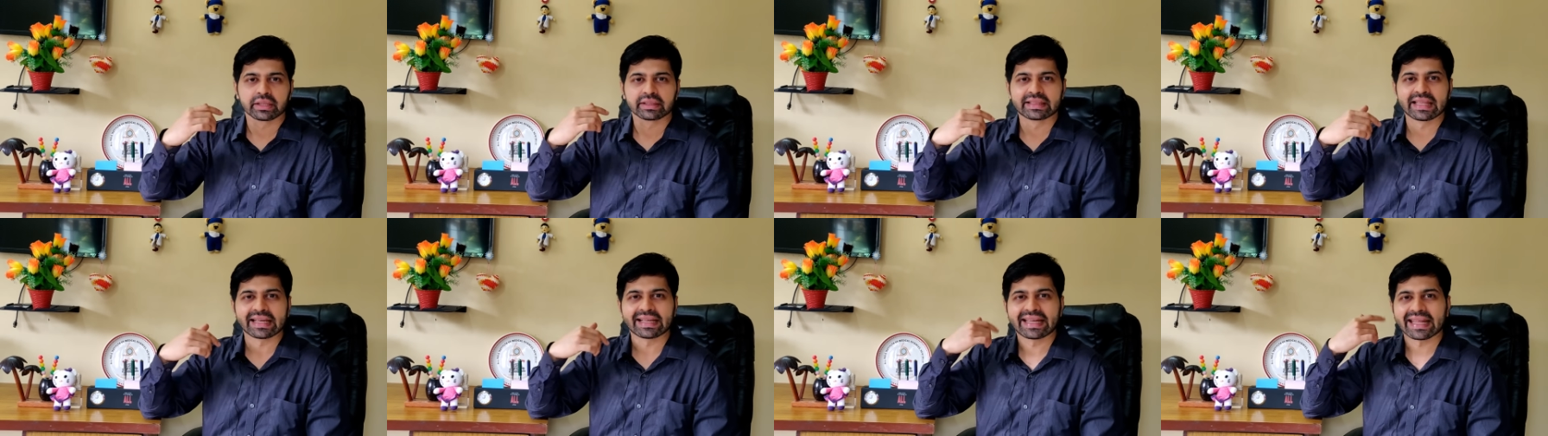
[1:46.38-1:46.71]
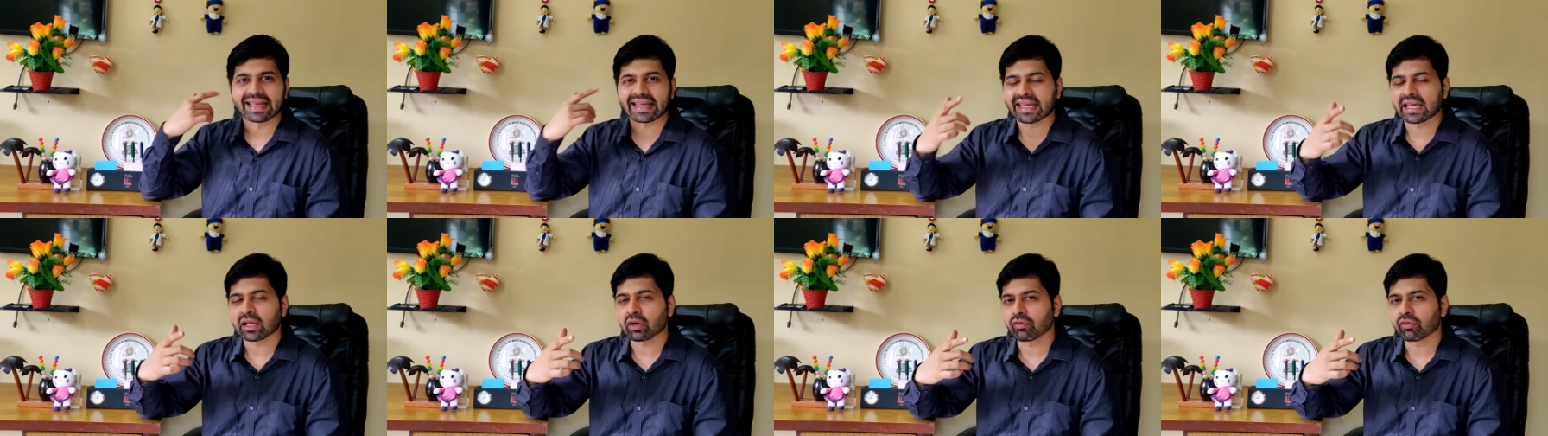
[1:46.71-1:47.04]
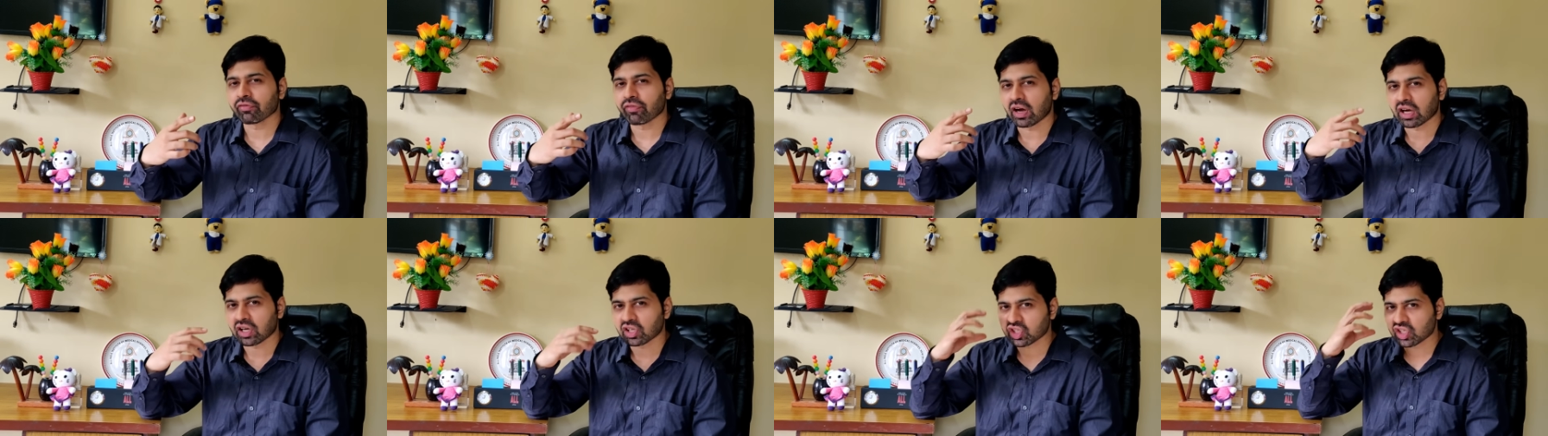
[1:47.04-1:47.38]
They take care
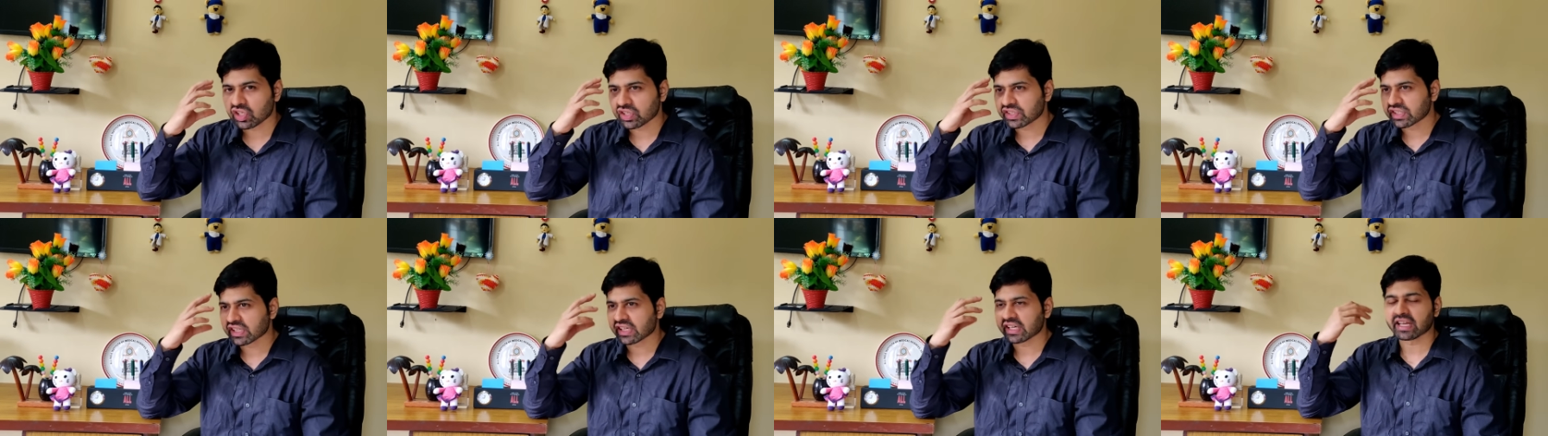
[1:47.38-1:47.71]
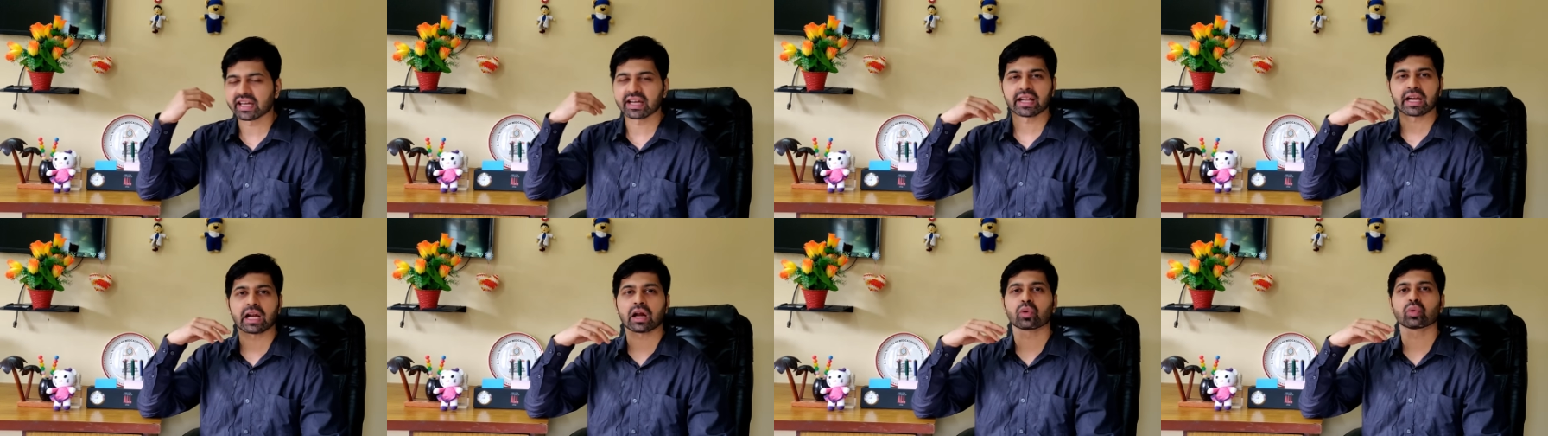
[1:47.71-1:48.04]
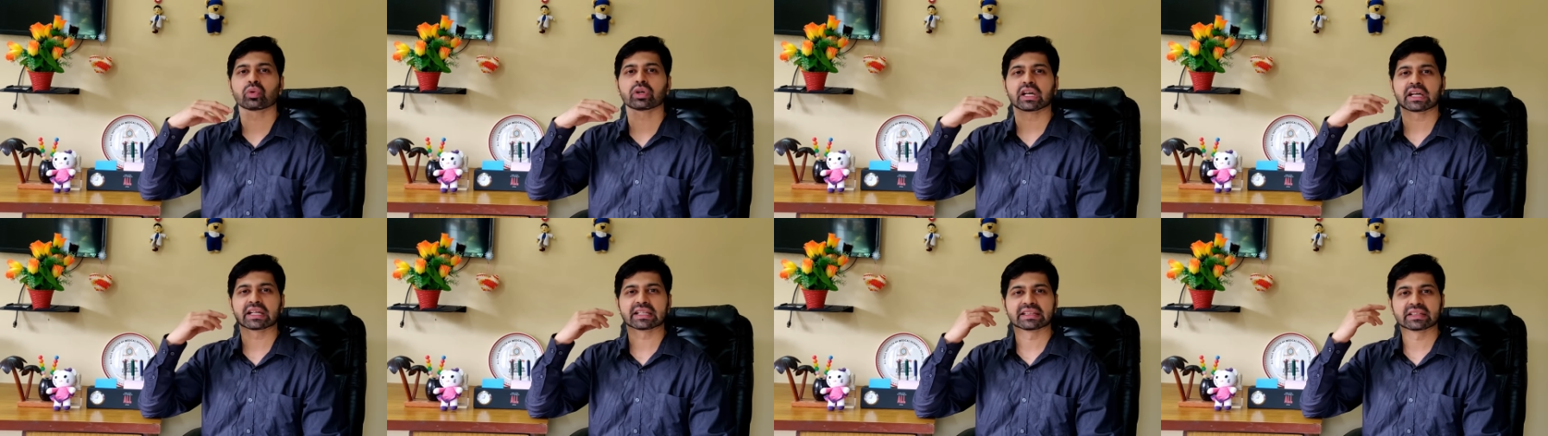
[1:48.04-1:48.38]
of functions in and
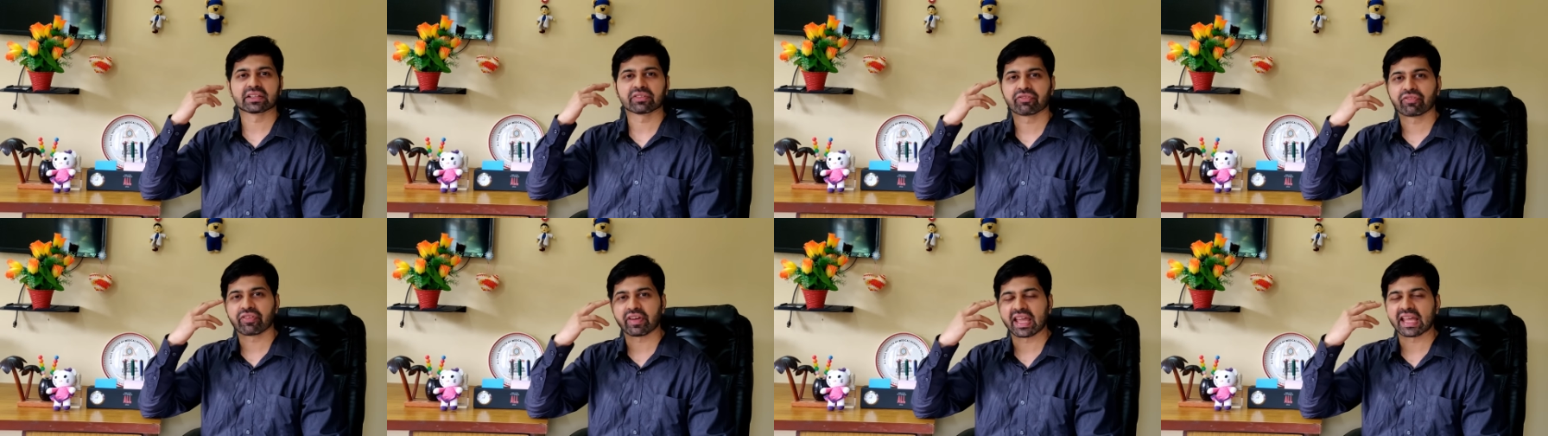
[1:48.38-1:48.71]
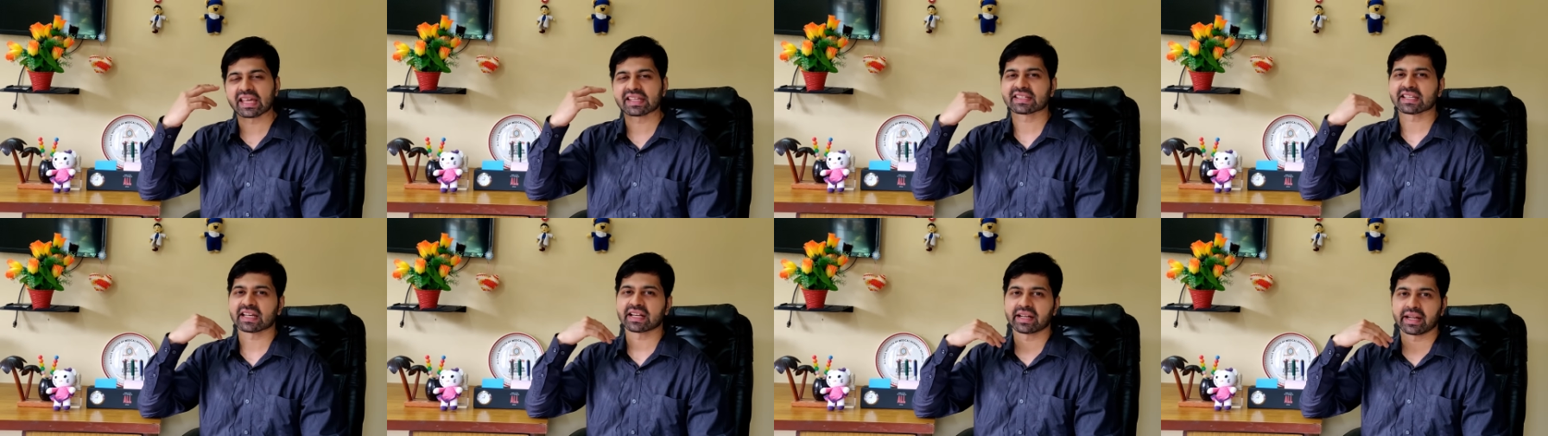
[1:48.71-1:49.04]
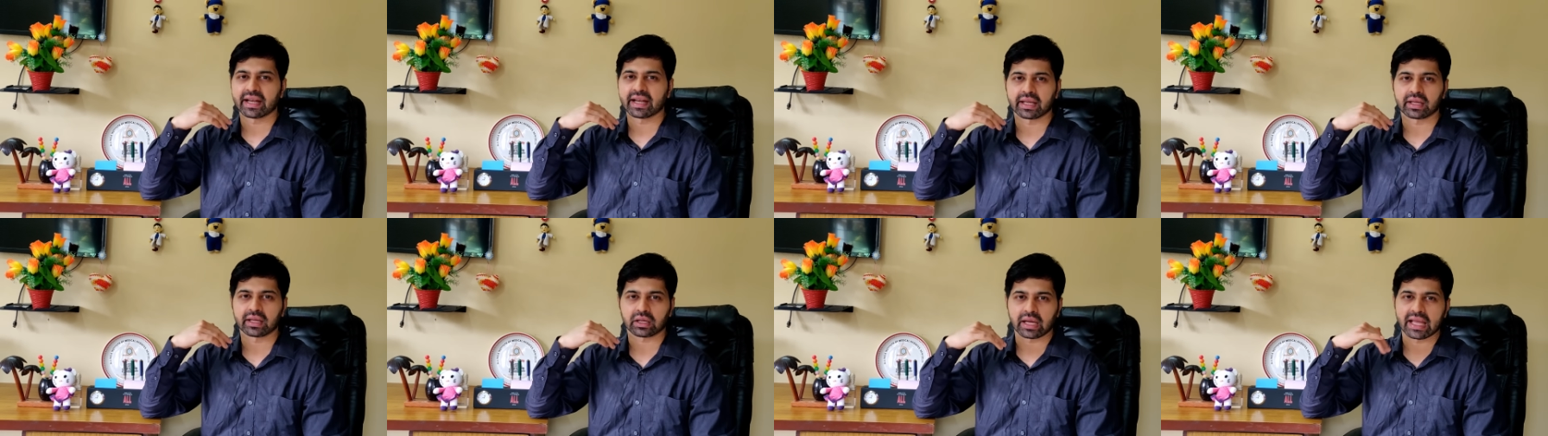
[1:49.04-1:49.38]
around the face and
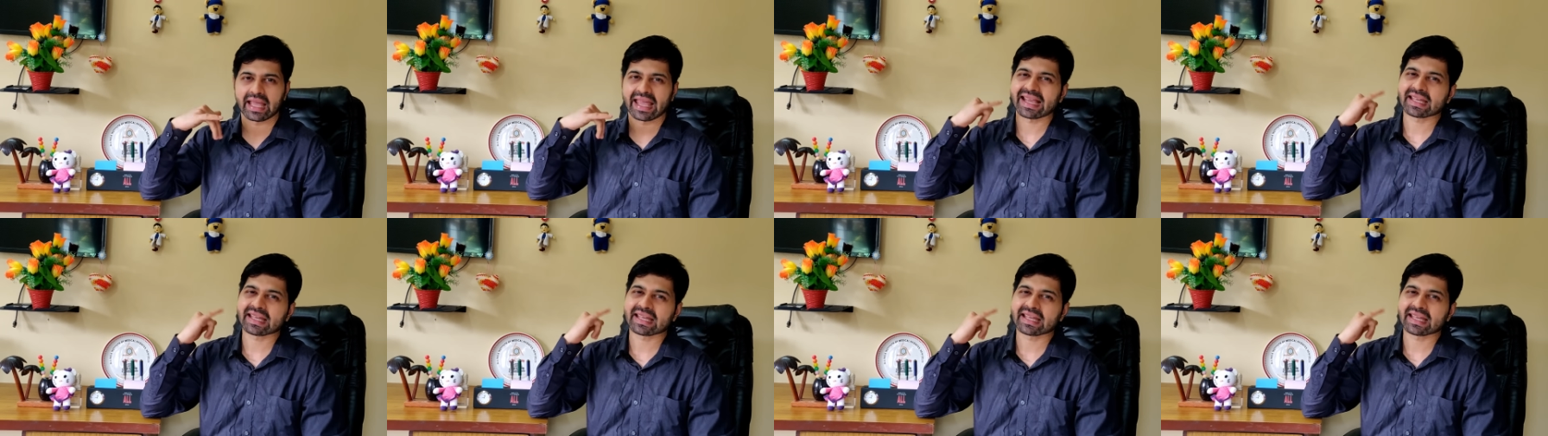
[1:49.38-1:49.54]
neck,